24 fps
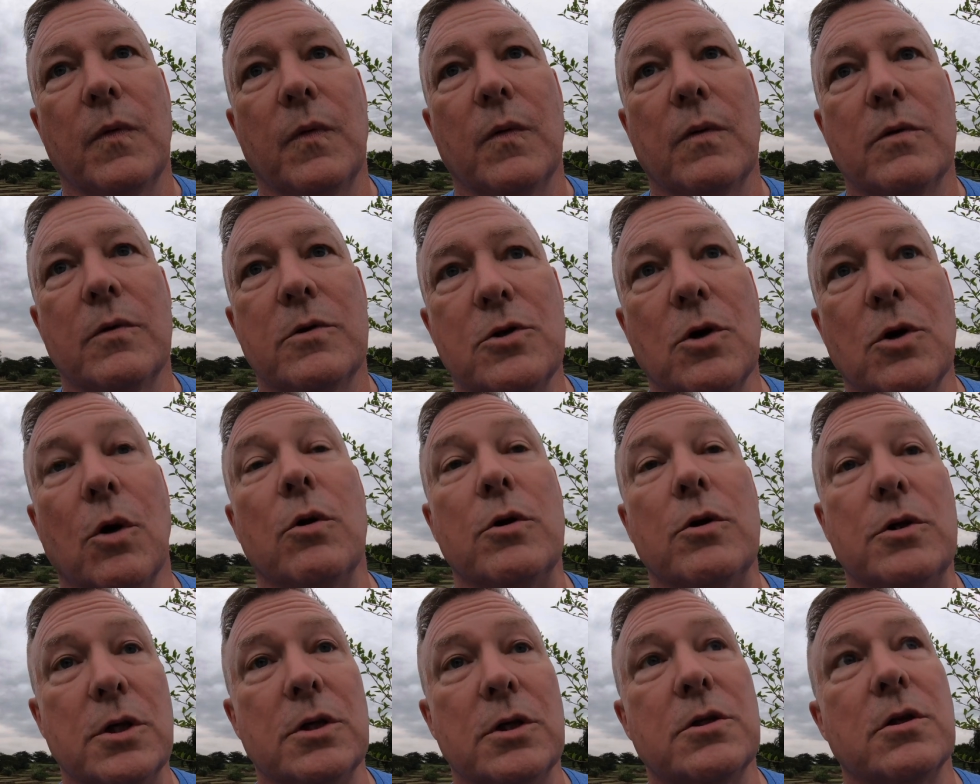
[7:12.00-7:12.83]

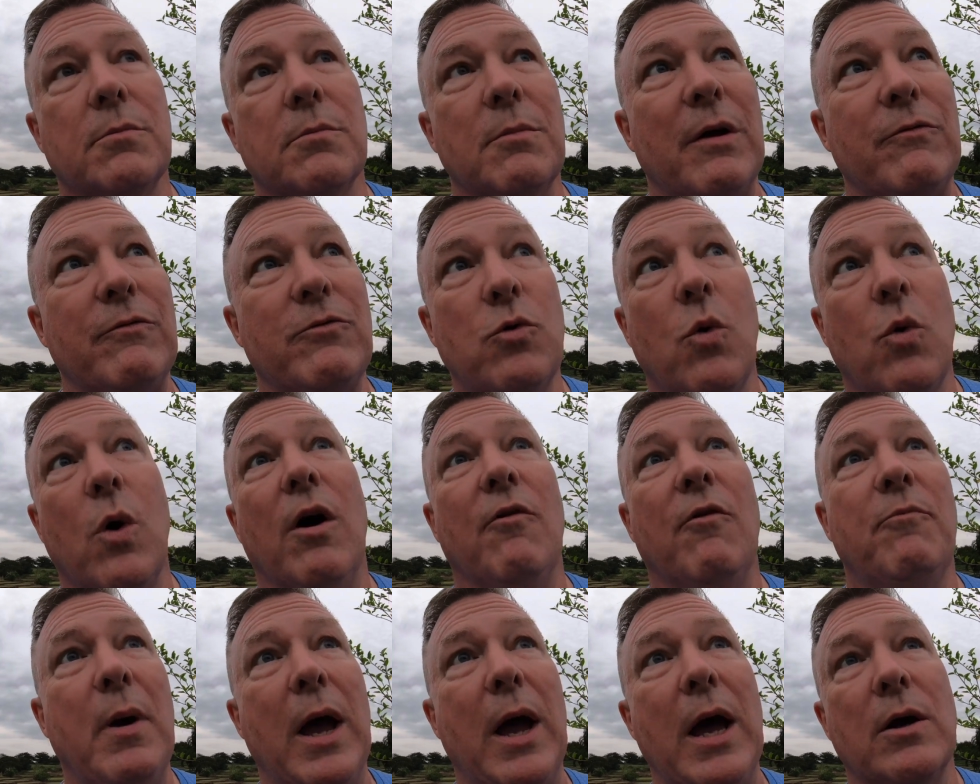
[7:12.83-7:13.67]
solar system. I have
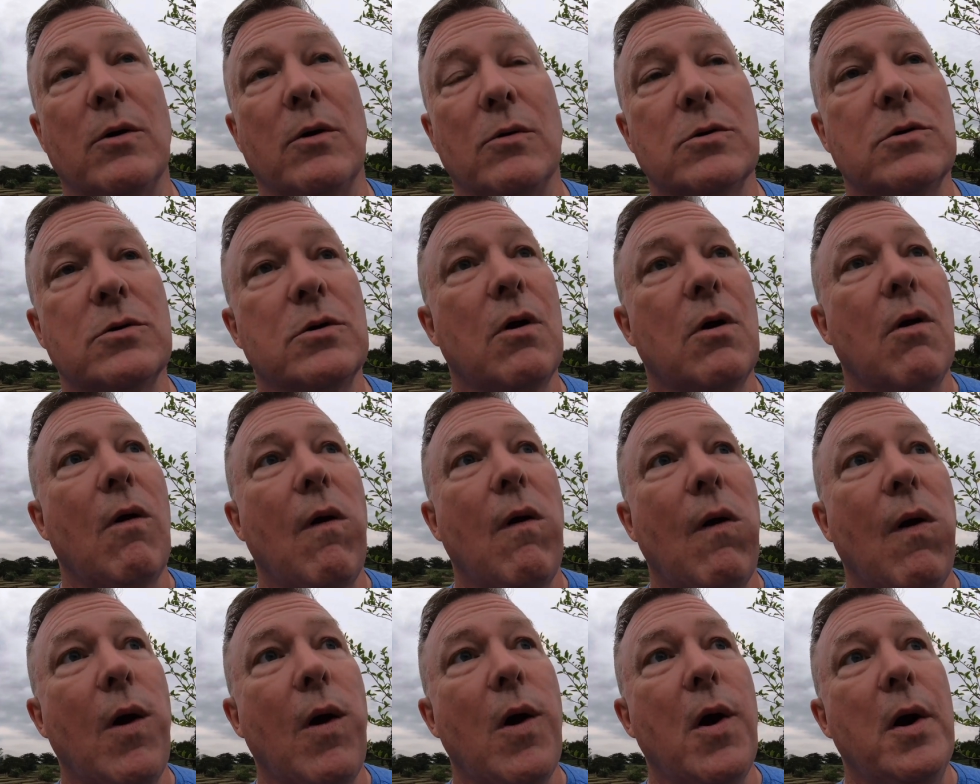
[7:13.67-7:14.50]
12 panels.
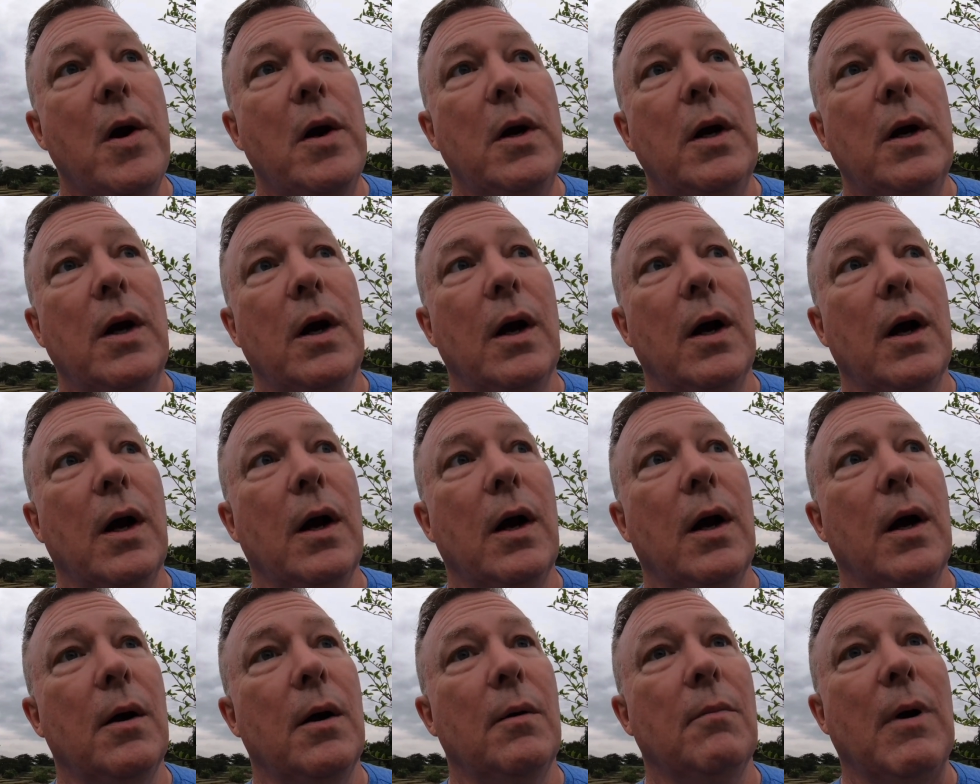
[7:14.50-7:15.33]

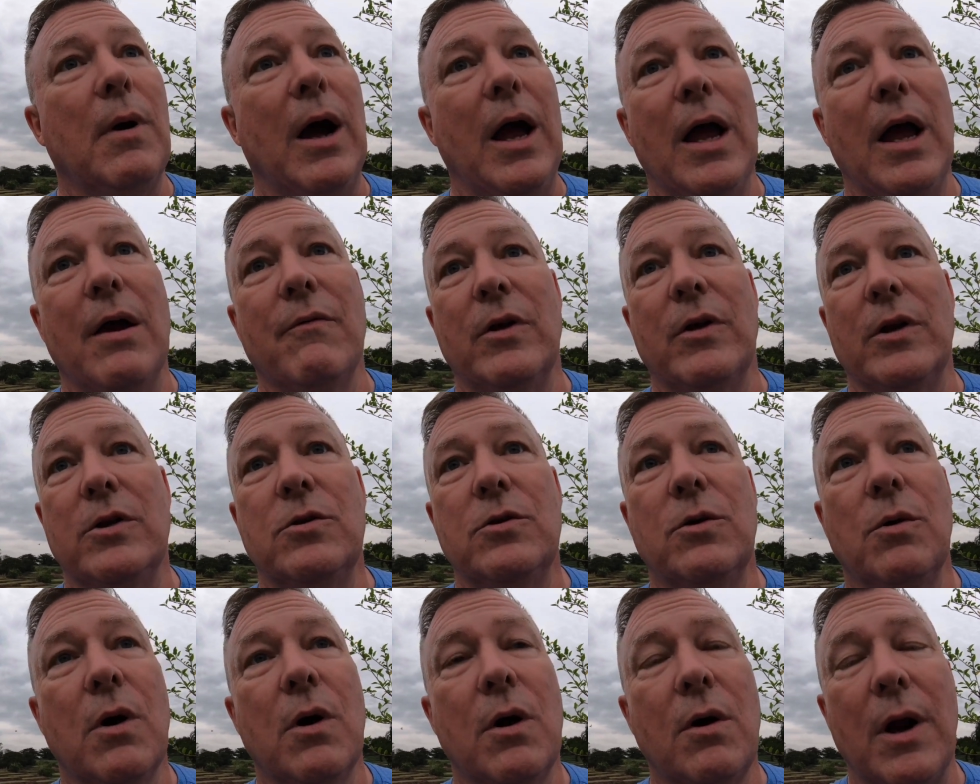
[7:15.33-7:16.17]
I have a
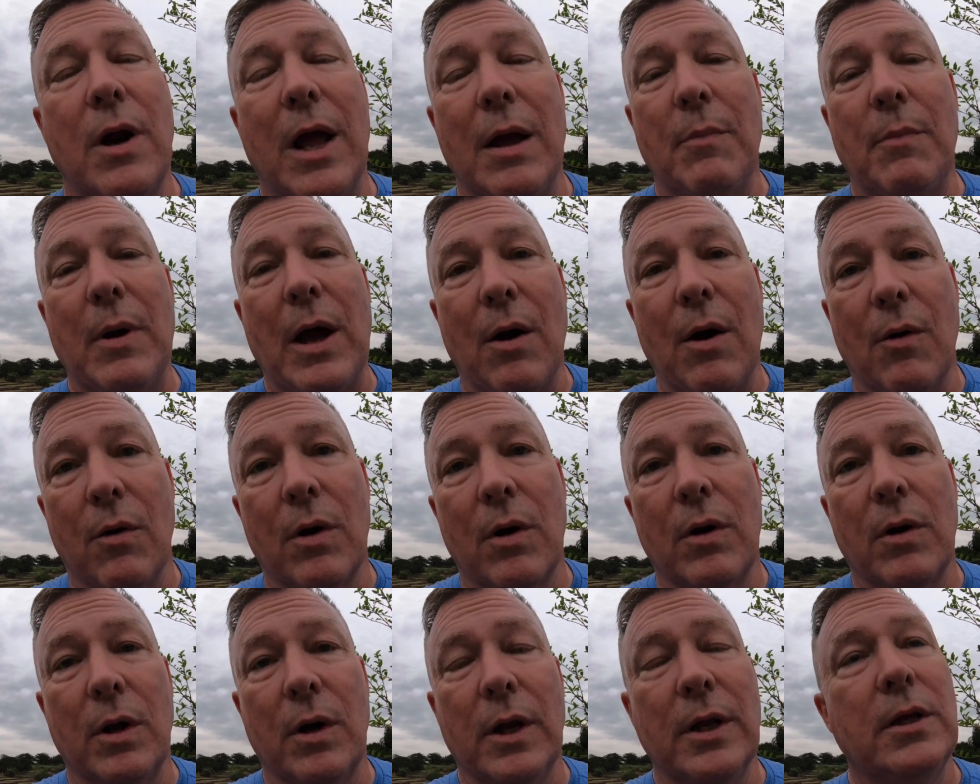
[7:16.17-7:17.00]
200 amp
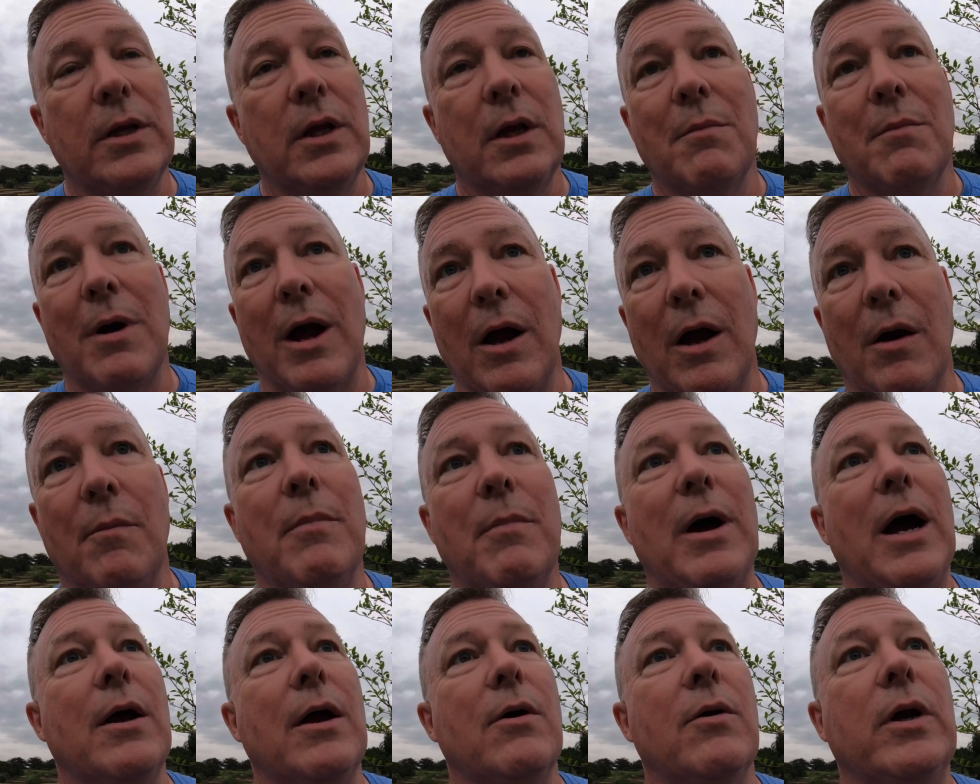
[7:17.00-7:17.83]
hour lithium-ion
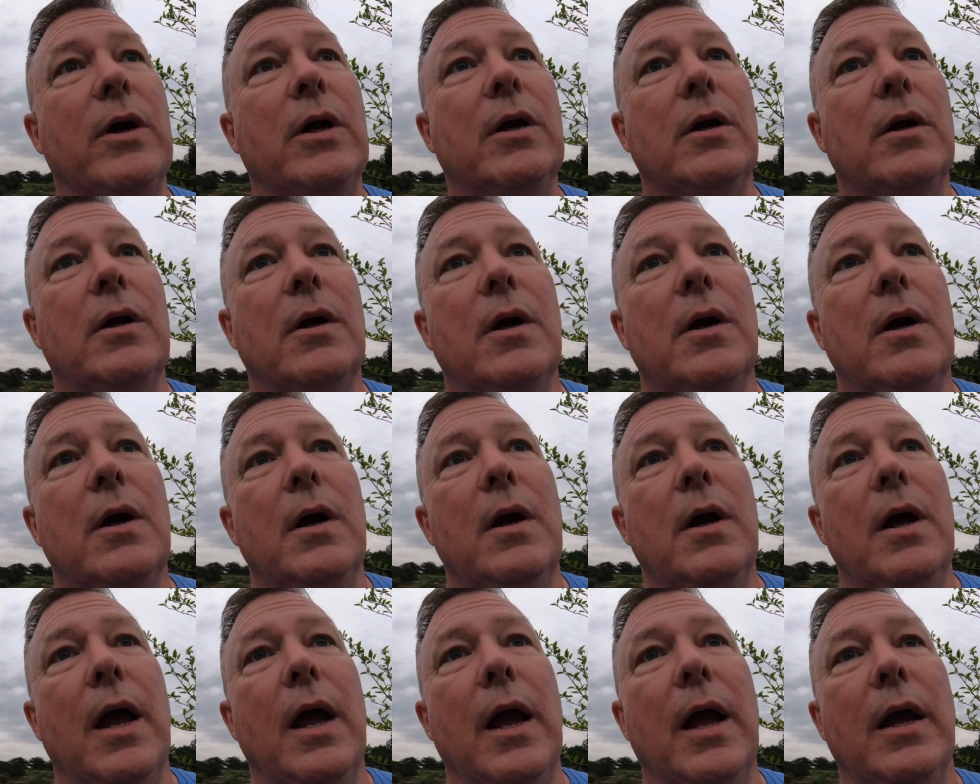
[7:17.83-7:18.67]
battery.
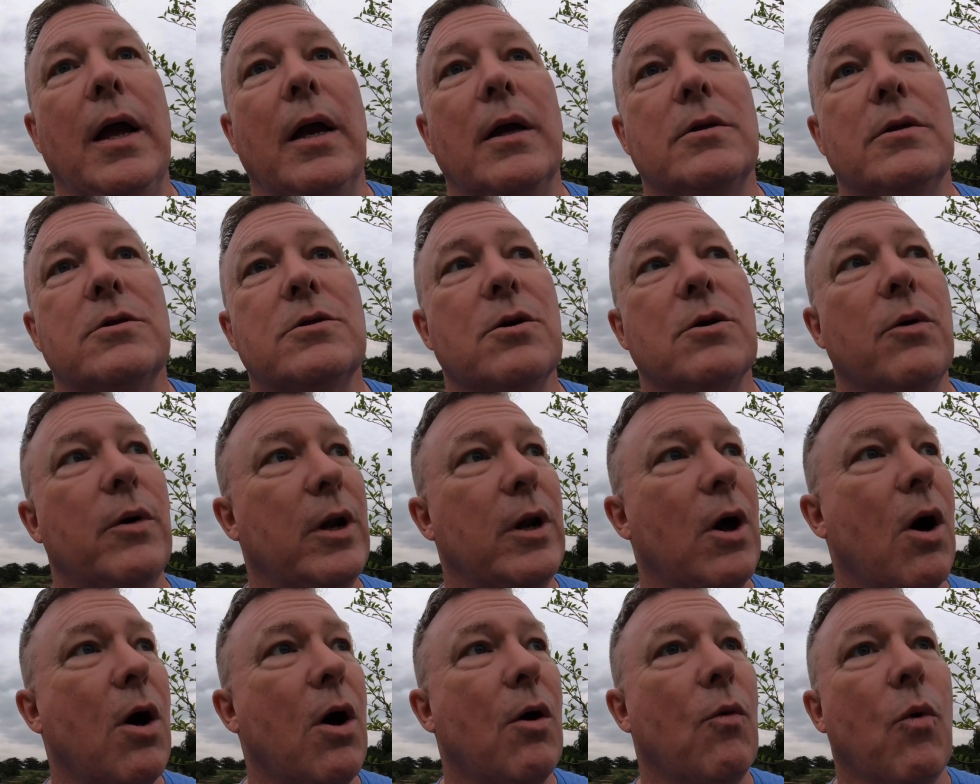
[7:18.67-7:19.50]
And so it
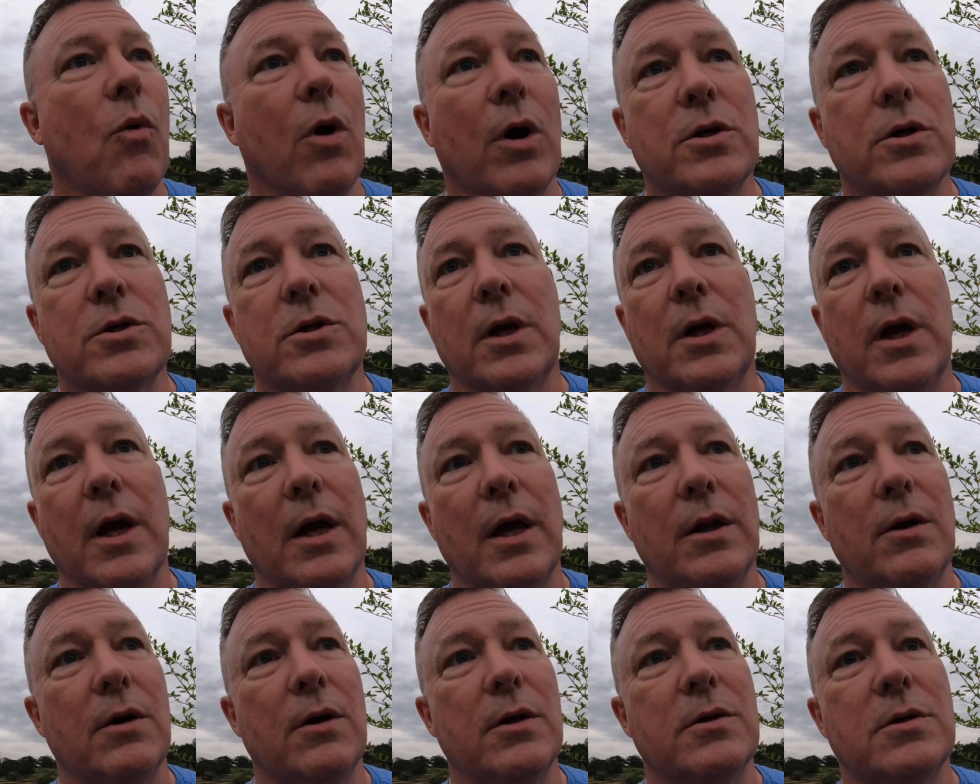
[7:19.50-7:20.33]
all works
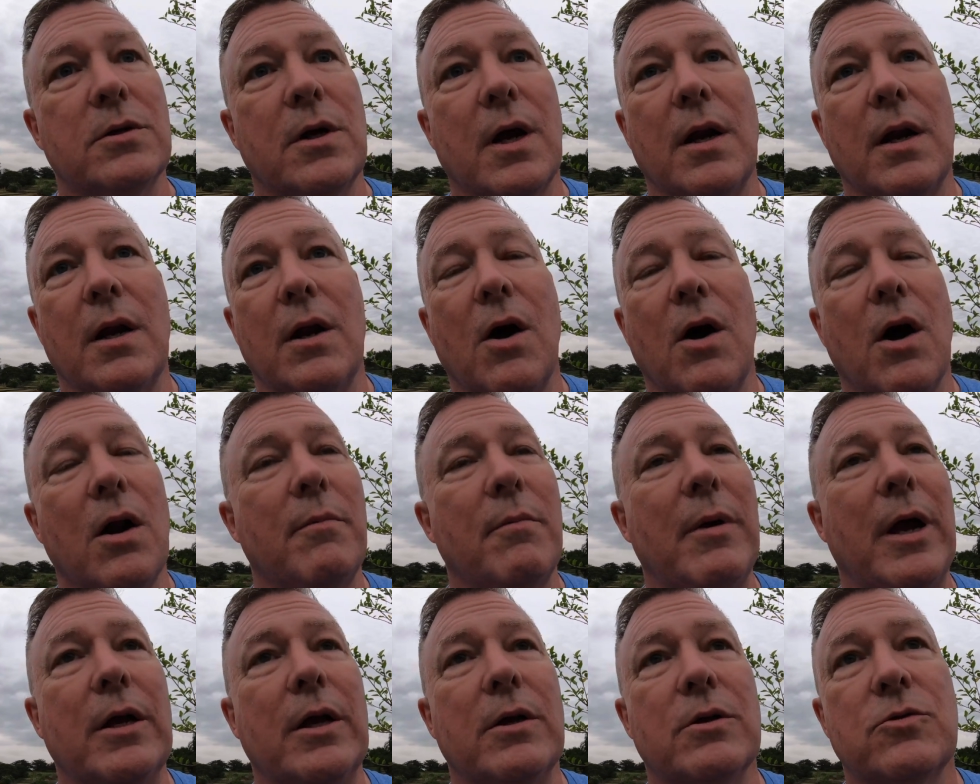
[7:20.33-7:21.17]
together. It's got an
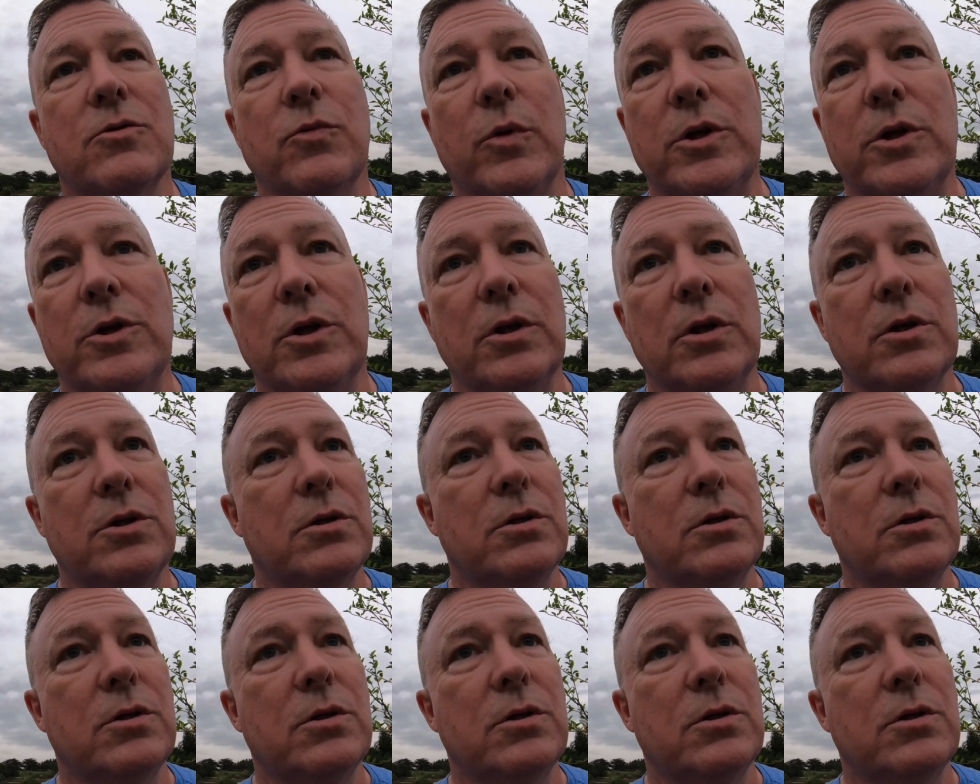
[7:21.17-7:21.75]
automatic switching,